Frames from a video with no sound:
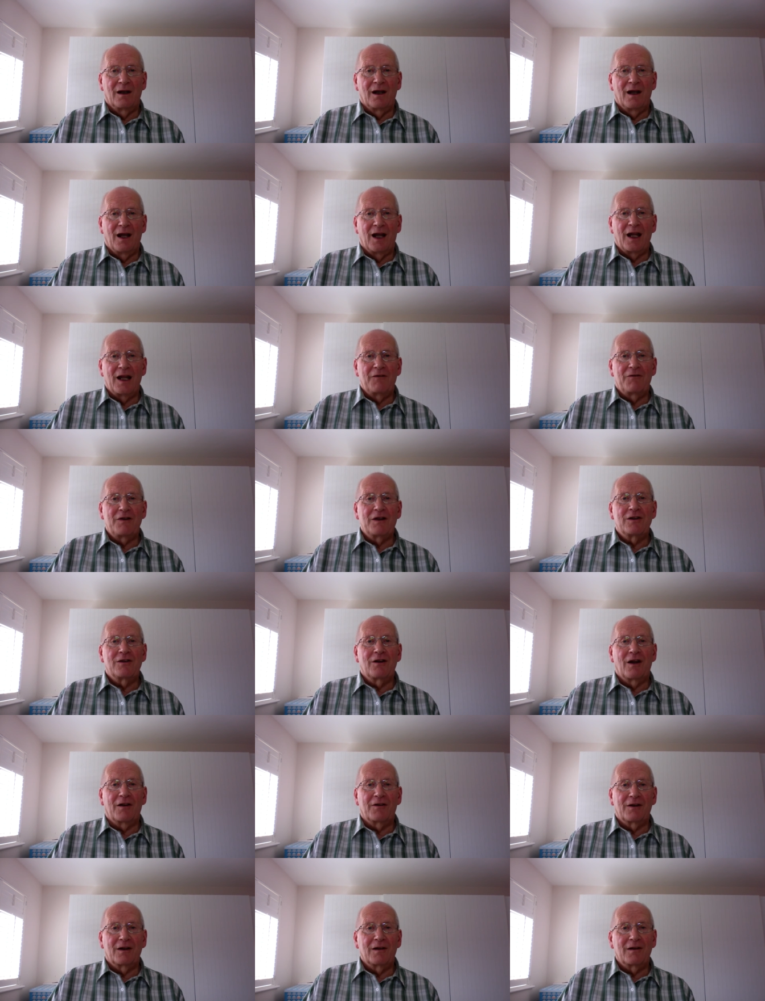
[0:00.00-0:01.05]
and if he
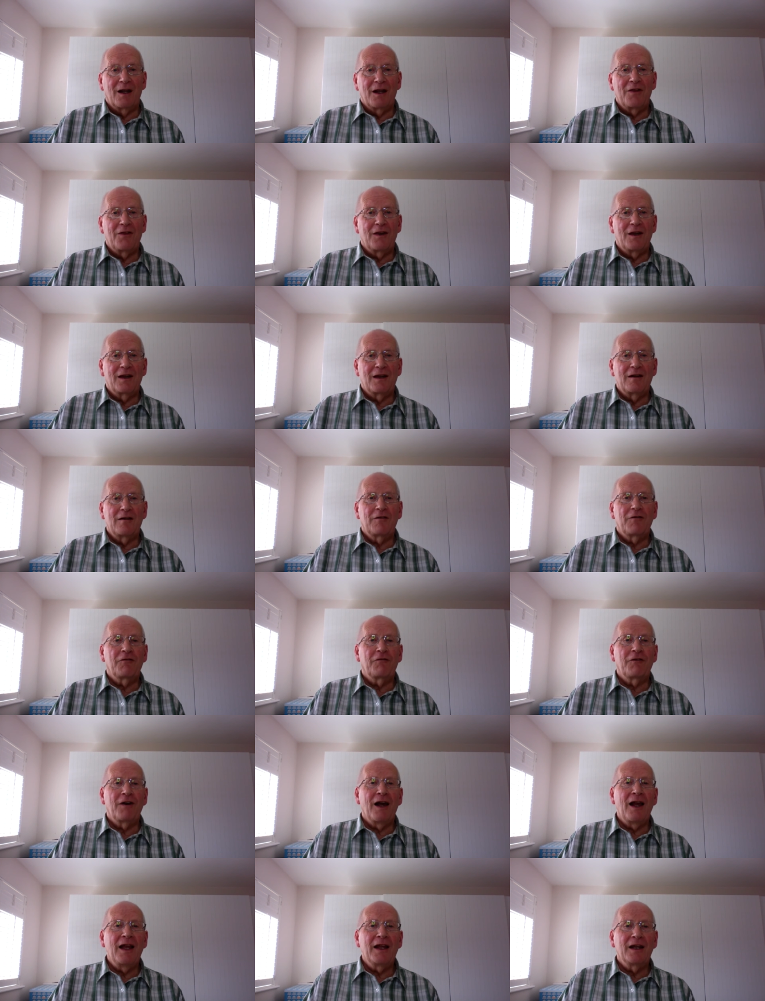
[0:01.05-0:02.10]
doesn't, they think he's
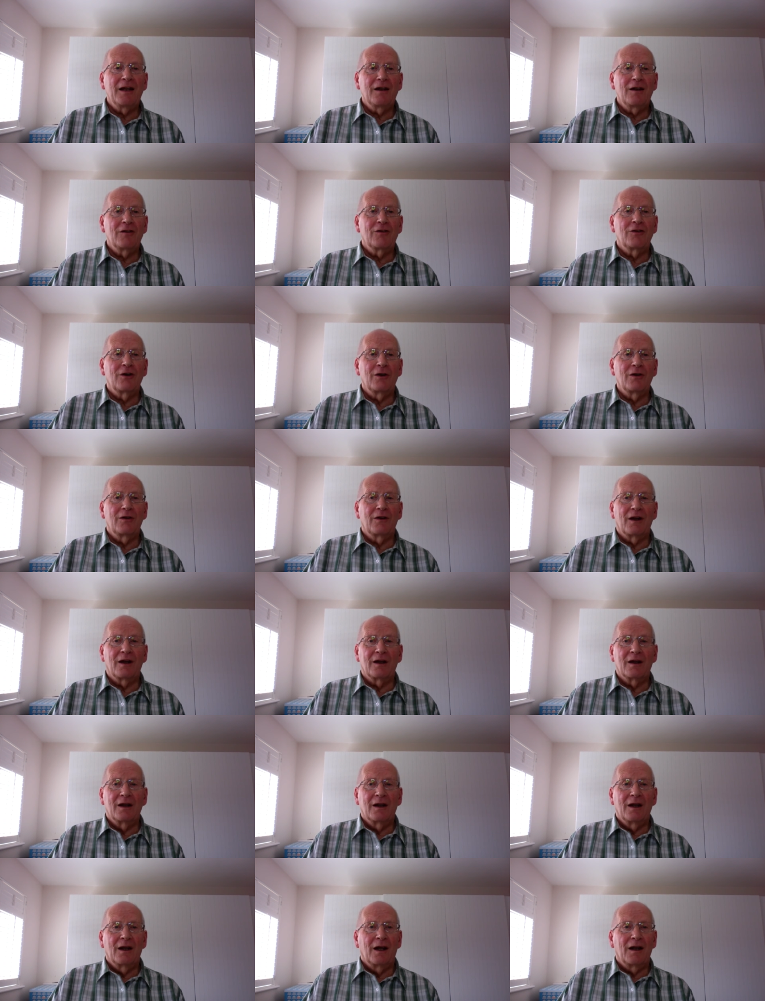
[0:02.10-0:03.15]
failing in his duty
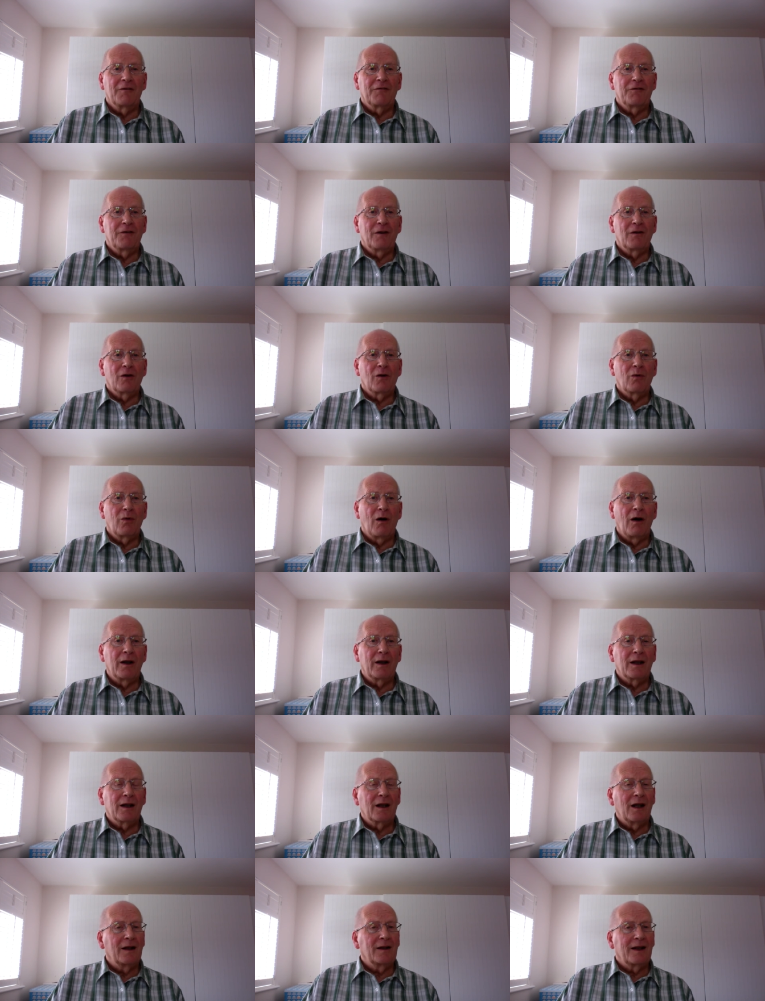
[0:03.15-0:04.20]
and feel quite
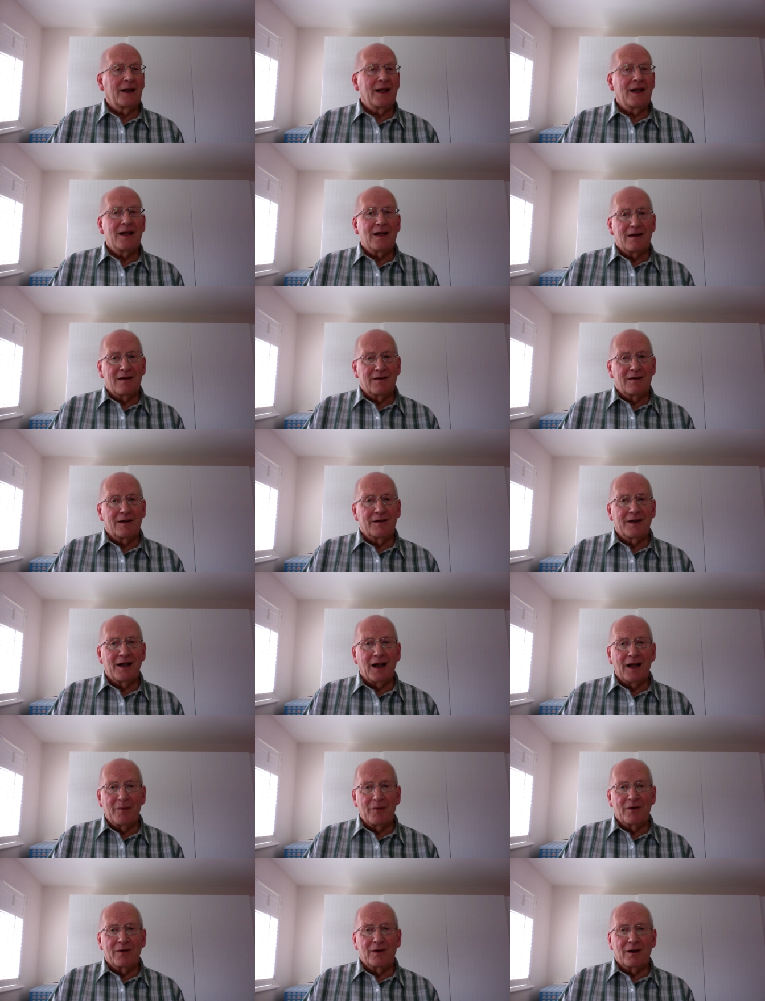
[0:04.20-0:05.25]
at ease to tell
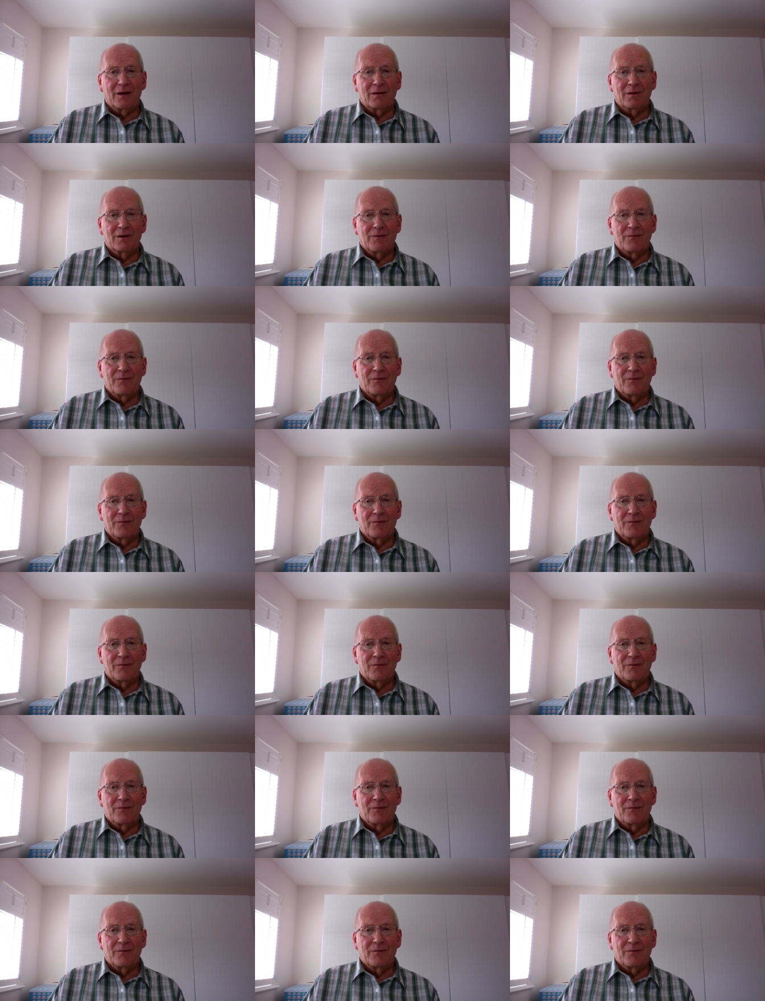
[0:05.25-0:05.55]
him so.